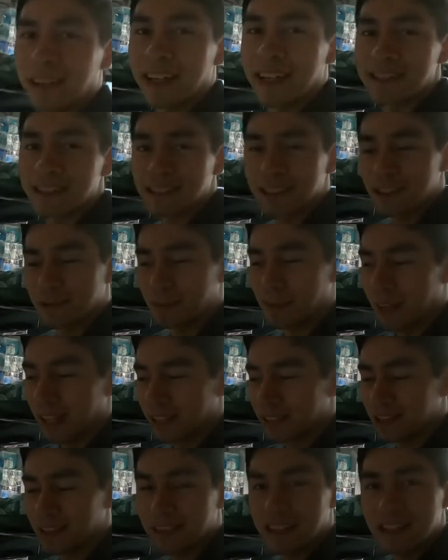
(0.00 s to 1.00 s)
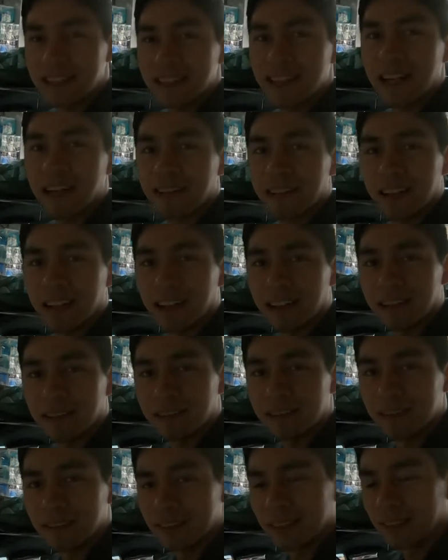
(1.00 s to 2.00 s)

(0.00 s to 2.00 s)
I guess it's back to the Integra now